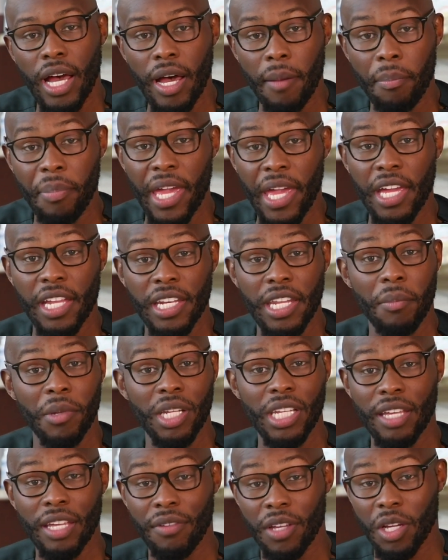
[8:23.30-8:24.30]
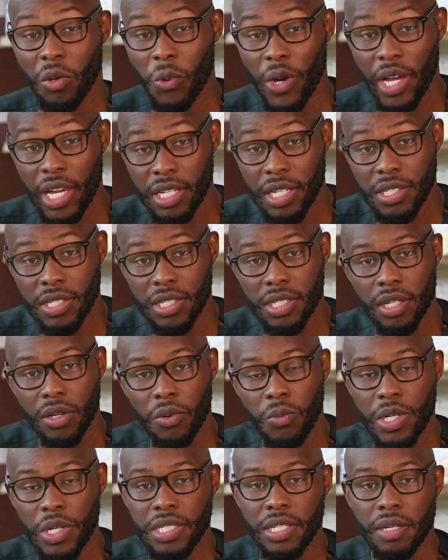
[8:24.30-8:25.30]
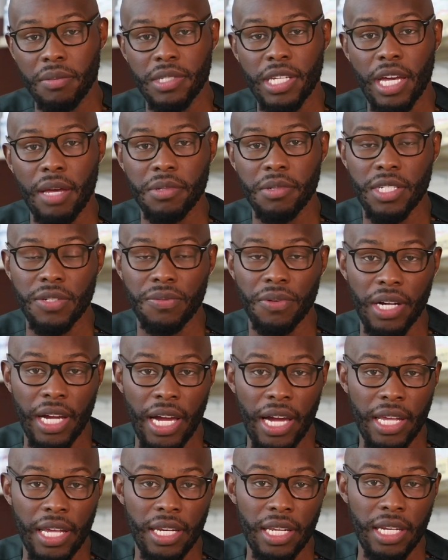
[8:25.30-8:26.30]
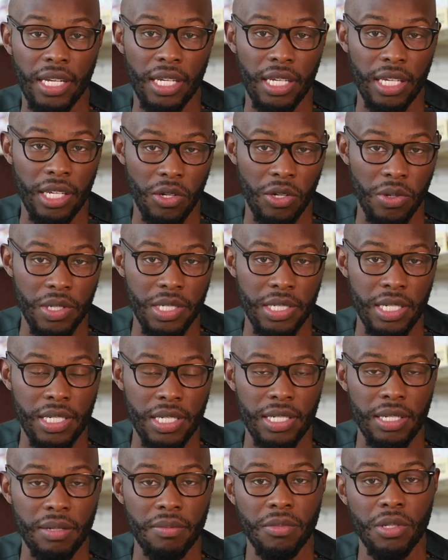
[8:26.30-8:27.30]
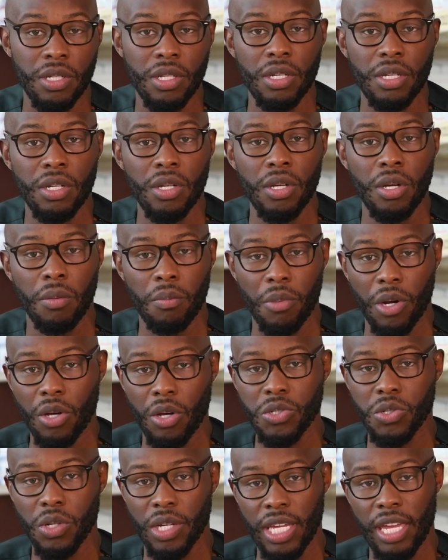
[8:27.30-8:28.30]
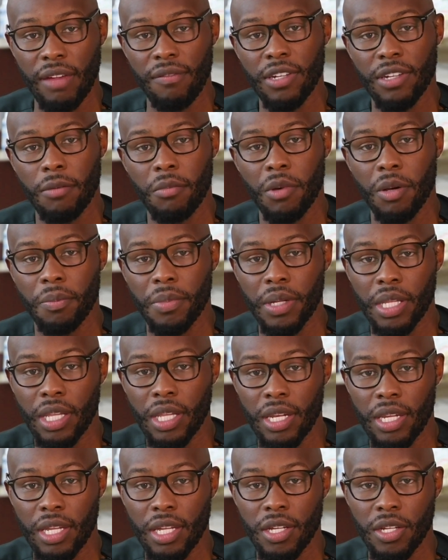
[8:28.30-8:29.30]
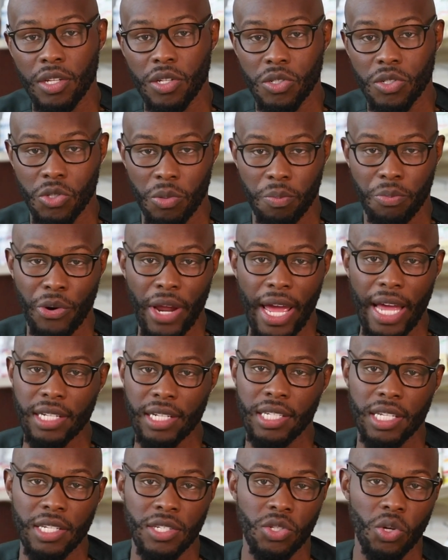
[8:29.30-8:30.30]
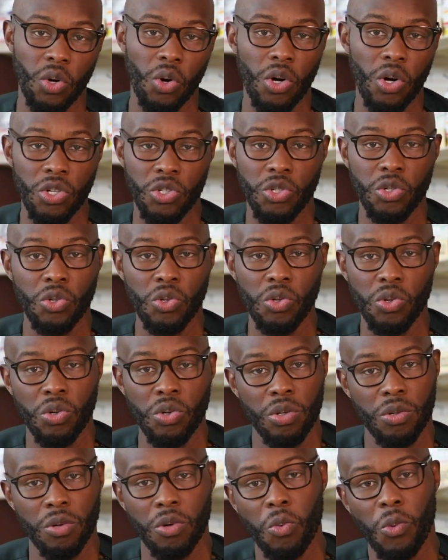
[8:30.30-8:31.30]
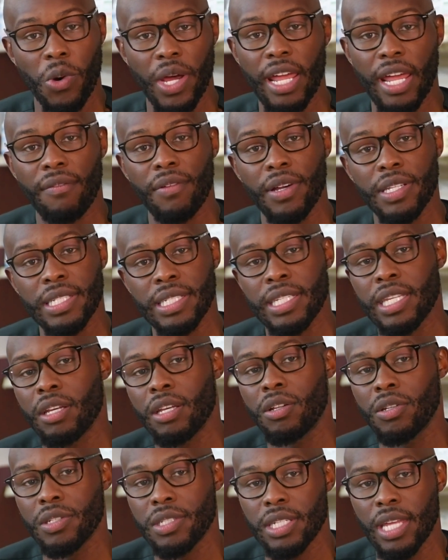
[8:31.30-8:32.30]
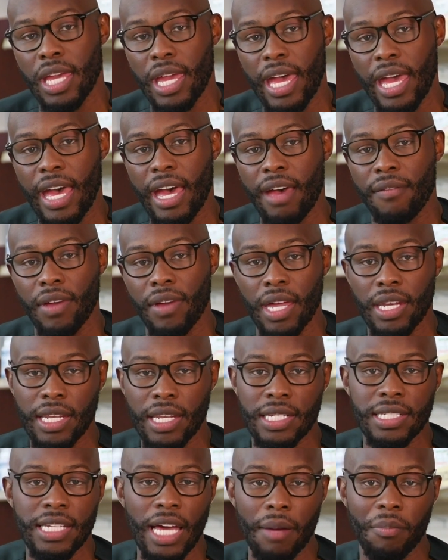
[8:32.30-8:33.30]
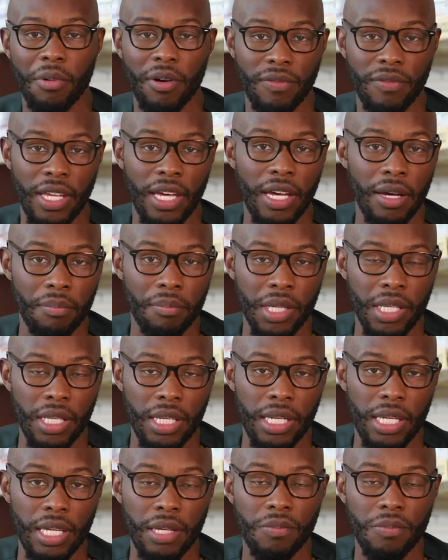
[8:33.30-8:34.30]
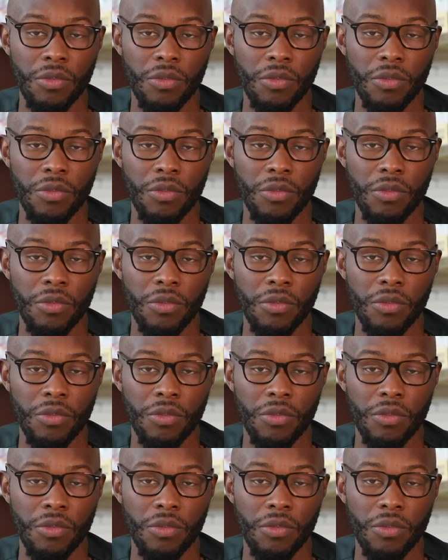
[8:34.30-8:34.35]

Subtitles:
paying them a living wage, which sometimes is forgotten in the ecosystem, but also giving them ability to practice or do whatever skills they have at the top of their ability.